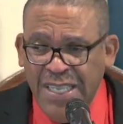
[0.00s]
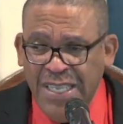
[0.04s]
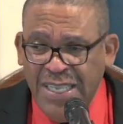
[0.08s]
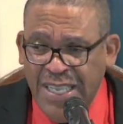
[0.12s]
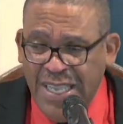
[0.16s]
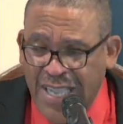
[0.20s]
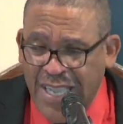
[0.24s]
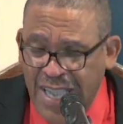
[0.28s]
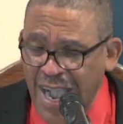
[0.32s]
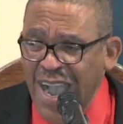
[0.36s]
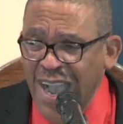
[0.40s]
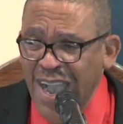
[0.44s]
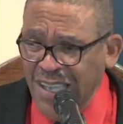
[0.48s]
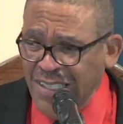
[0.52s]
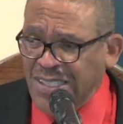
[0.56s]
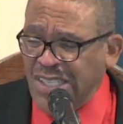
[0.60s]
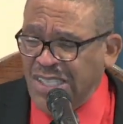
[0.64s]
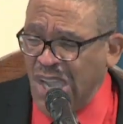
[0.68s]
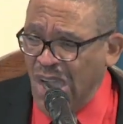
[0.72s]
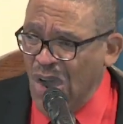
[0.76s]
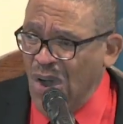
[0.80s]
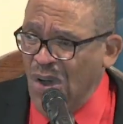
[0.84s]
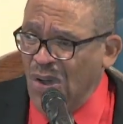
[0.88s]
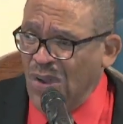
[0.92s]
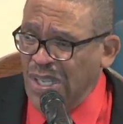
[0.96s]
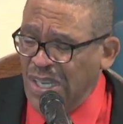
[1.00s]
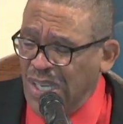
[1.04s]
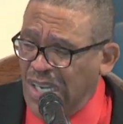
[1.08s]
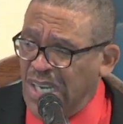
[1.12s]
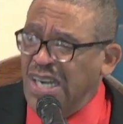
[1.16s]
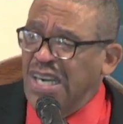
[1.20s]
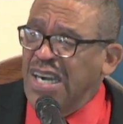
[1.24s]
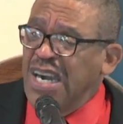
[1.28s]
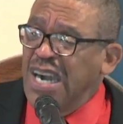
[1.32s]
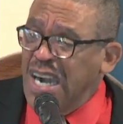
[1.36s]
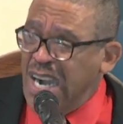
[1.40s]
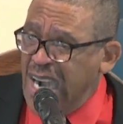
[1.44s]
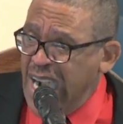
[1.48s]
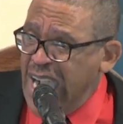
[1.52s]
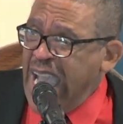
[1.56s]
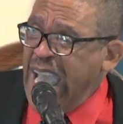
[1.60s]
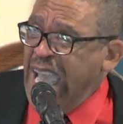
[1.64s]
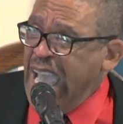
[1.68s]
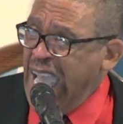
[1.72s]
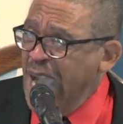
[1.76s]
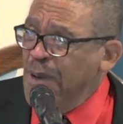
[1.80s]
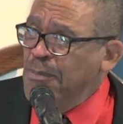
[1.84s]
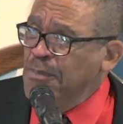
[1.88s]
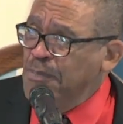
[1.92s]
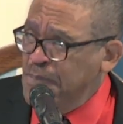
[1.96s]
God called her a
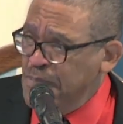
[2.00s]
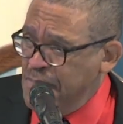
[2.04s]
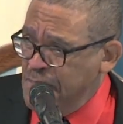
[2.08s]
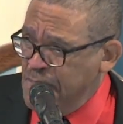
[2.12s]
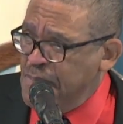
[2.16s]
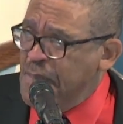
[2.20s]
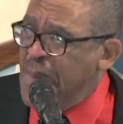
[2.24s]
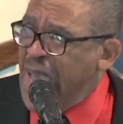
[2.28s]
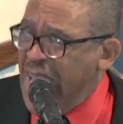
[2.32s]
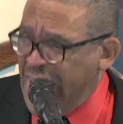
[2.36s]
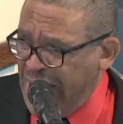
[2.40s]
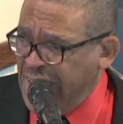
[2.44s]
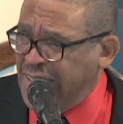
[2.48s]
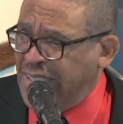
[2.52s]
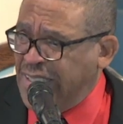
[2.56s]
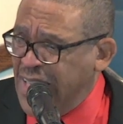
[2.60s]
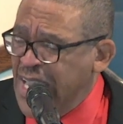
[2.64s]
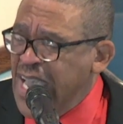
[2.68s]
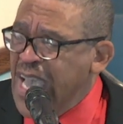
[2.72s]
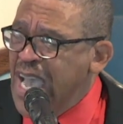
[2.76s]
helpmate,